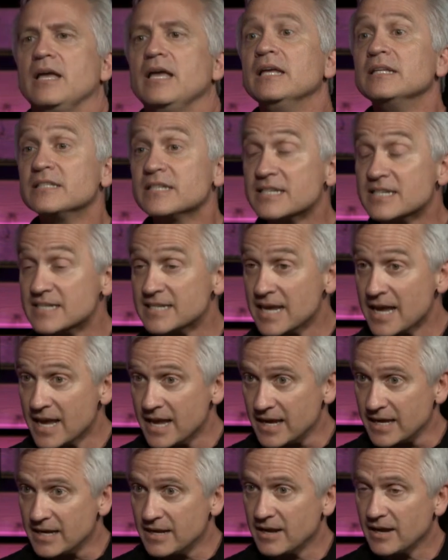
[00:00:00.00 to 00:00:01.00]

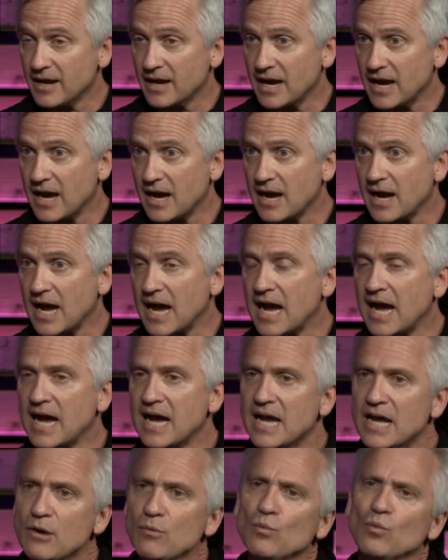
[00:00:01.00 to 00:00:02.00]
Instead,
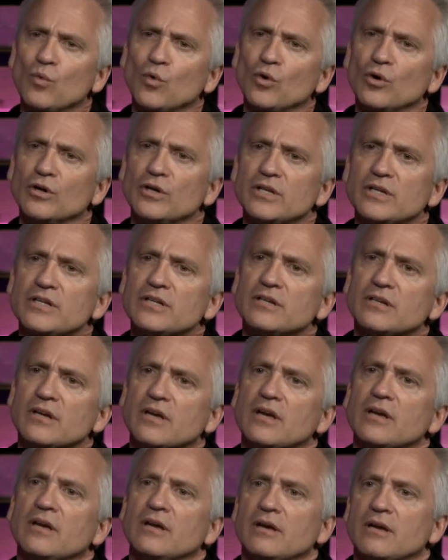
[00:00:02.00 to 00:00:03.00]
I would
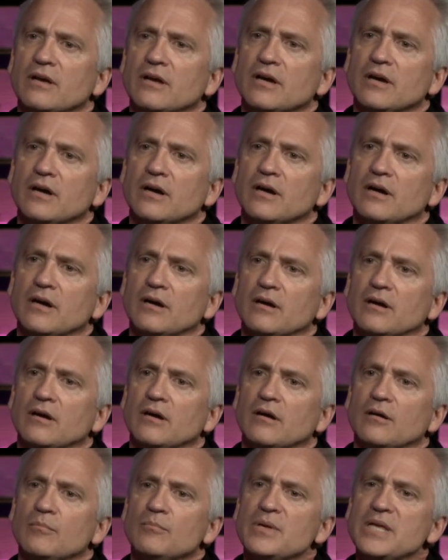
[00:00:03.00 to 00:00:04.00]
uh,
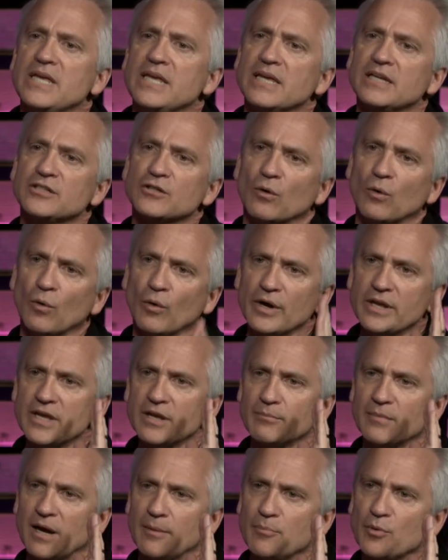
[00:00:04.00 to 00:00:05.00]
begin to
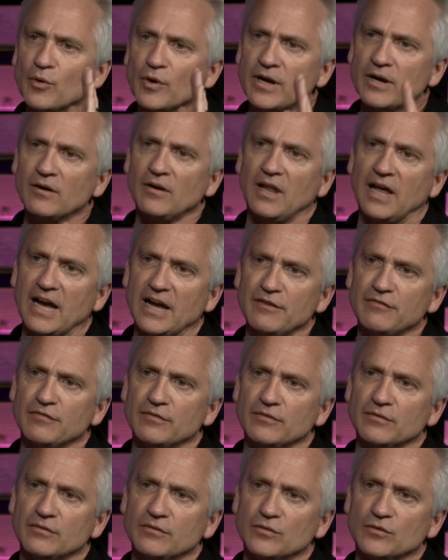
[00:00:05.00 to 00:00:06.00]
orient my prayer
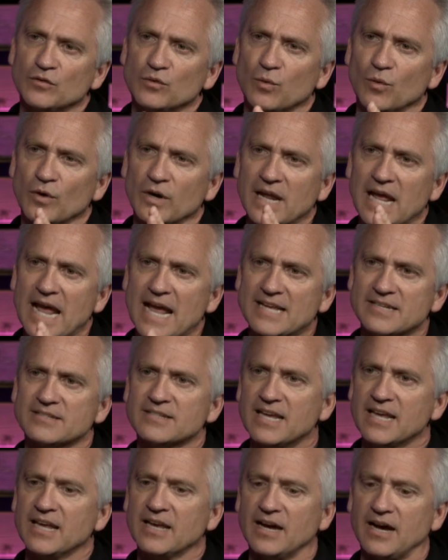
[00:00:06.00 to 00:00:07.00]
life toward
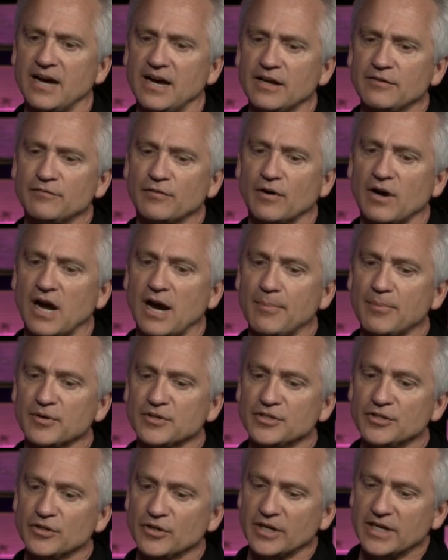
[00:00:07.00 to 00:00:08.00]
asking God for
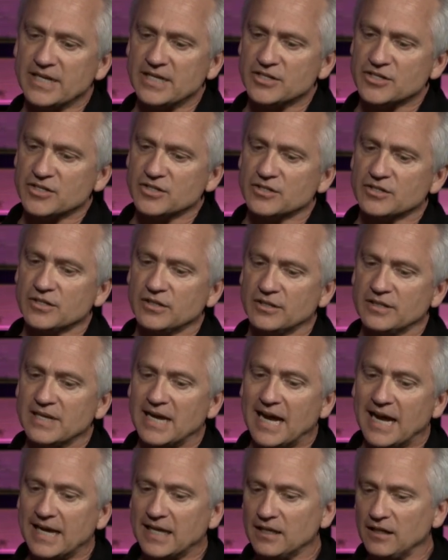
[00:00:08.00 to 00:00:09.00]
opportunities to
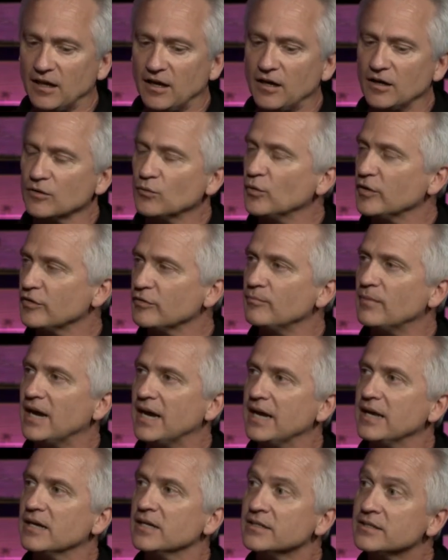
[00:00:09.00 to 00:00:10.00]
dialogue with
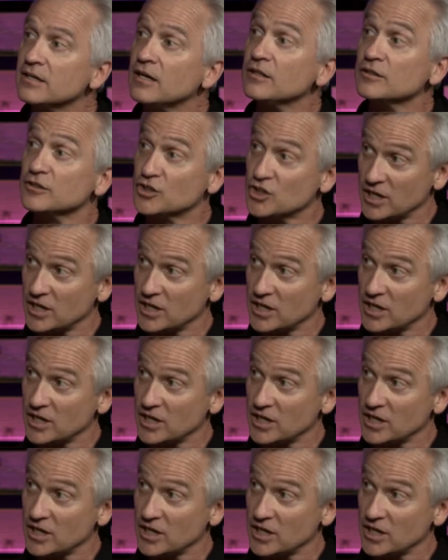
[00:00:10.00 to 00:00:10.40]
my adult